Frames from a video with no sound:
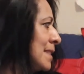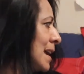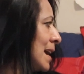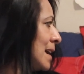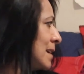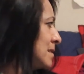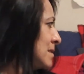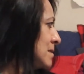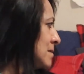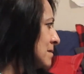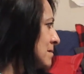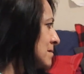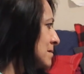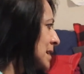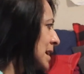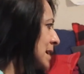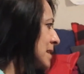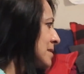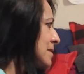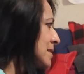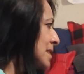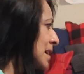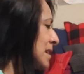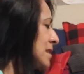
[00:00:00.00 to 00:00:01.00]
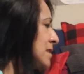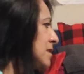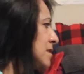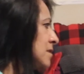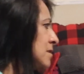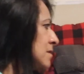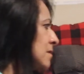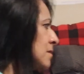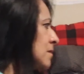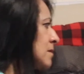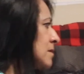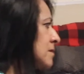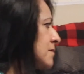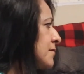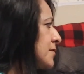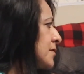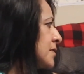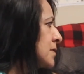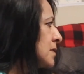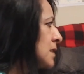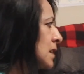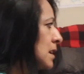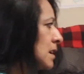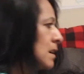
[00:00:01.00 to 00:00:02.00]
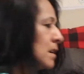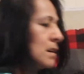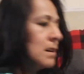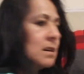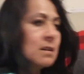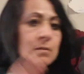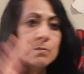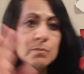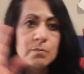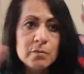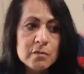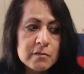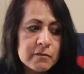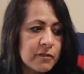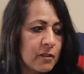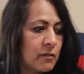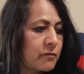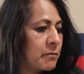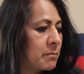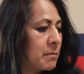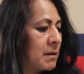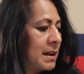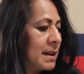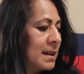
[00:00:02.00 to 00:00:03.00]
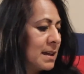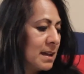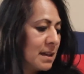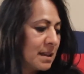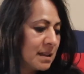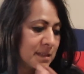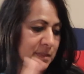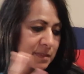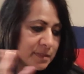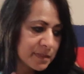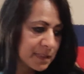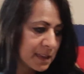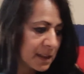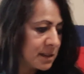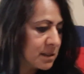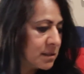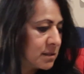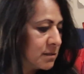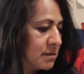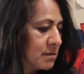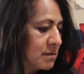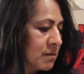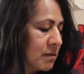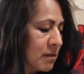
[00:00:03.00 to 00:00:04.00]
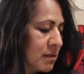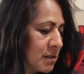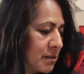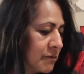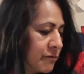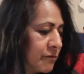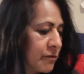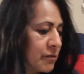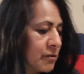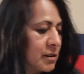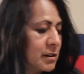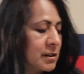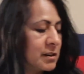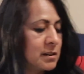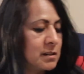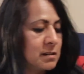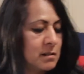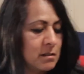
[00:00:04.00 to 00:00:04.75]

that, like, thank you, Lord, for a roof over my head. Thank you, Lord, for,